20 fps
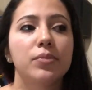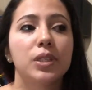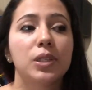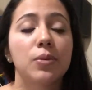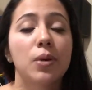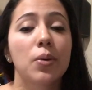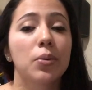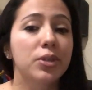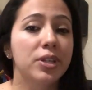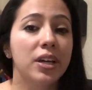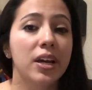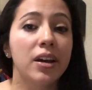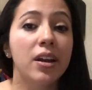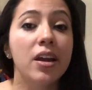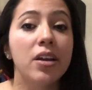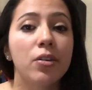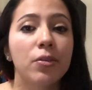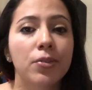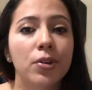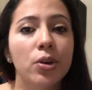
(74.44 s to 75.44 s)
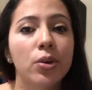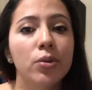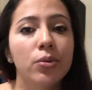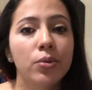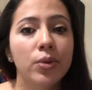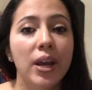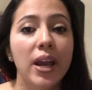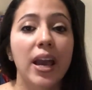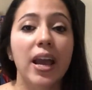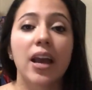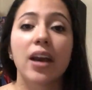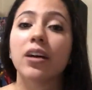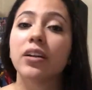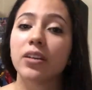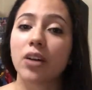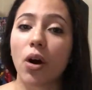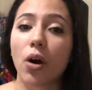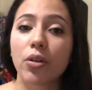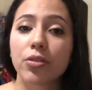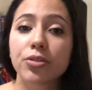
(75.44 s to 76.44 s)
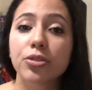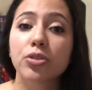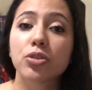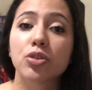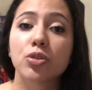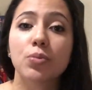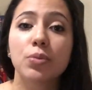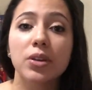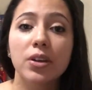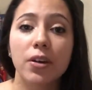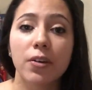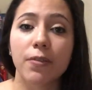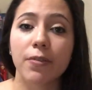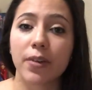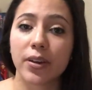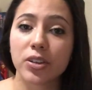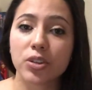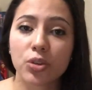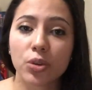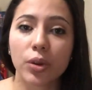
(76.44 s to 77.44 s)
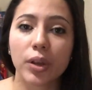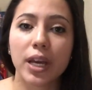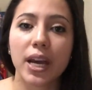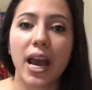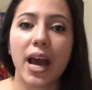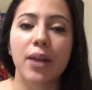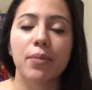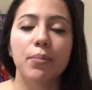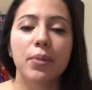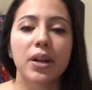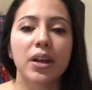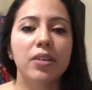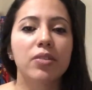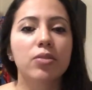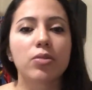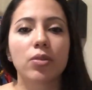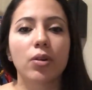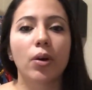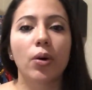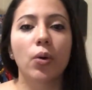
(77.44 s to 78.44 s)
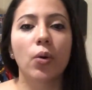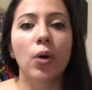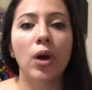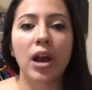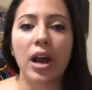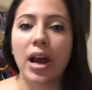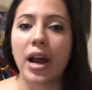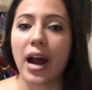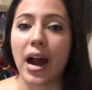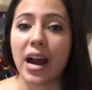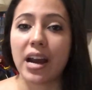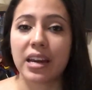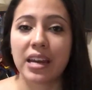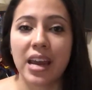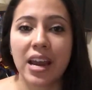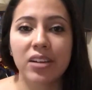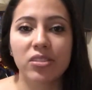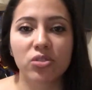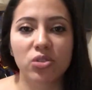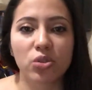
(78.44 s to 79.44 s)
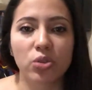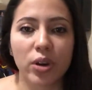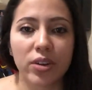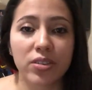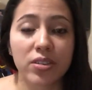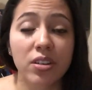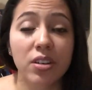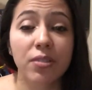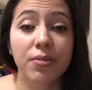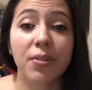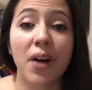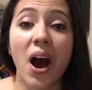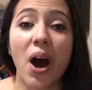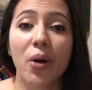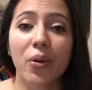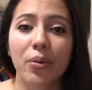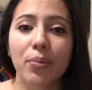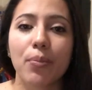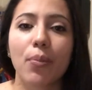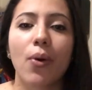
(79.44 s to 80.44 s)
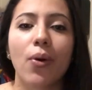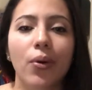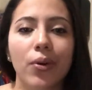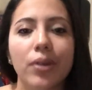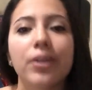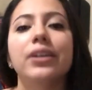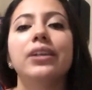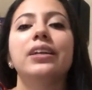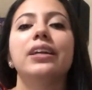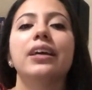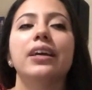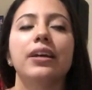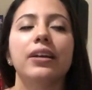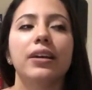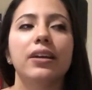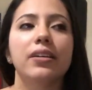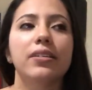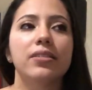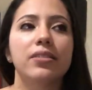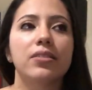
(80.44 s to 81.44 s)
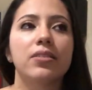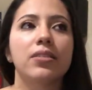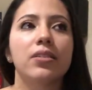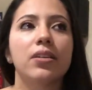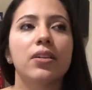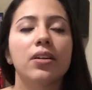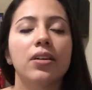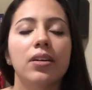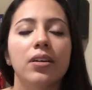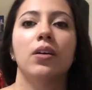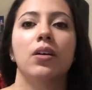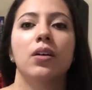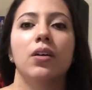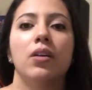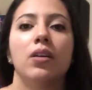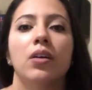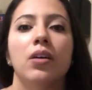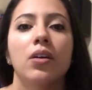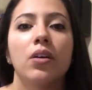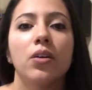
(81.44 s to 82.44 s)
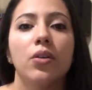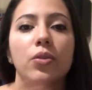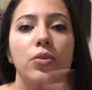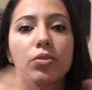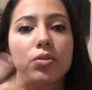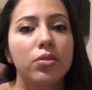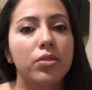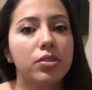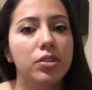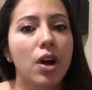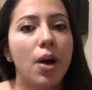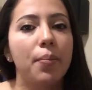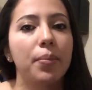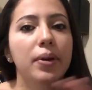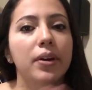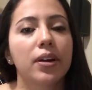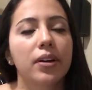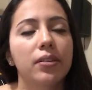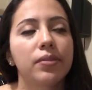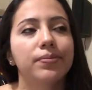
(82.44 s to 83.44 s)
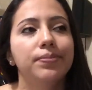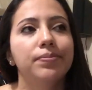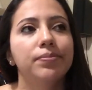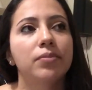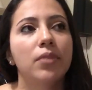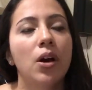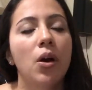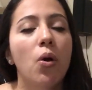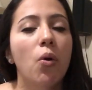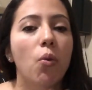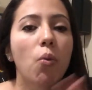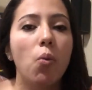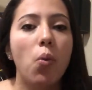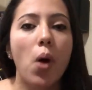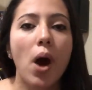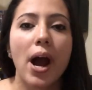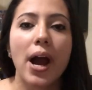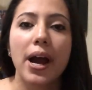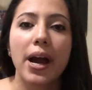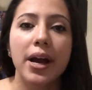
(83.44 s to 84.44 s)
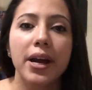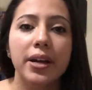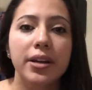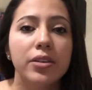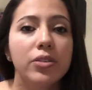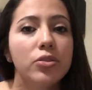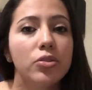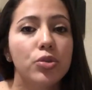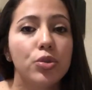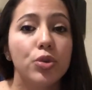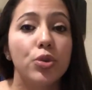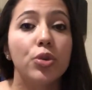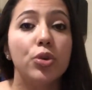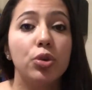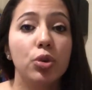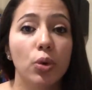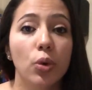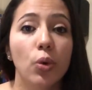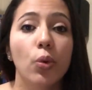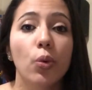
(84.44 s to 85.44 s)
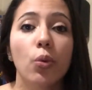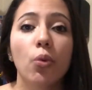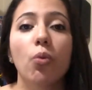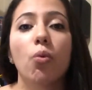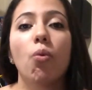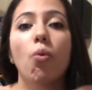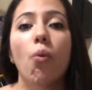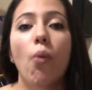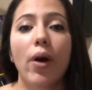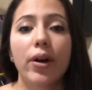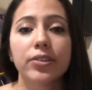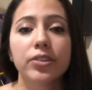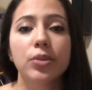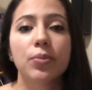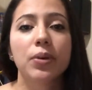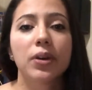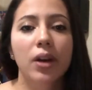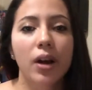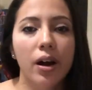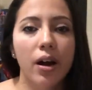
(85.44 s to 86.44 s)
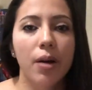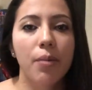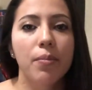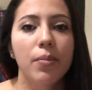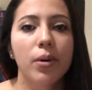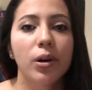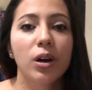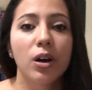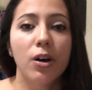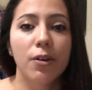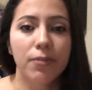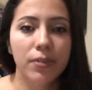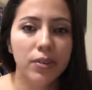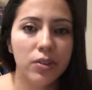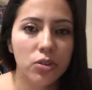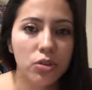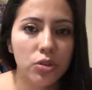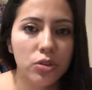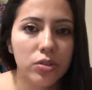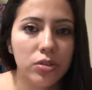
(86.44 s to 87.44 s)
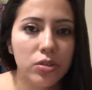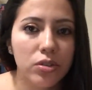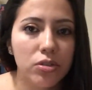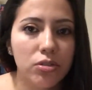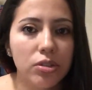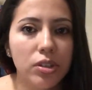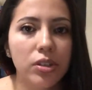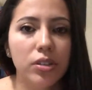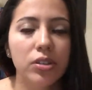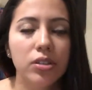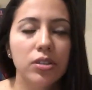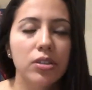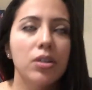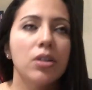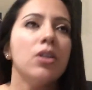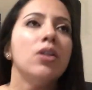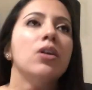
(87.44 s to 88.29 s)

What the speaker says: to be able to get an interview and also to be eventually admitted. So I can't stress enough how important it is. So the topic, why do you want to become a physician assistant?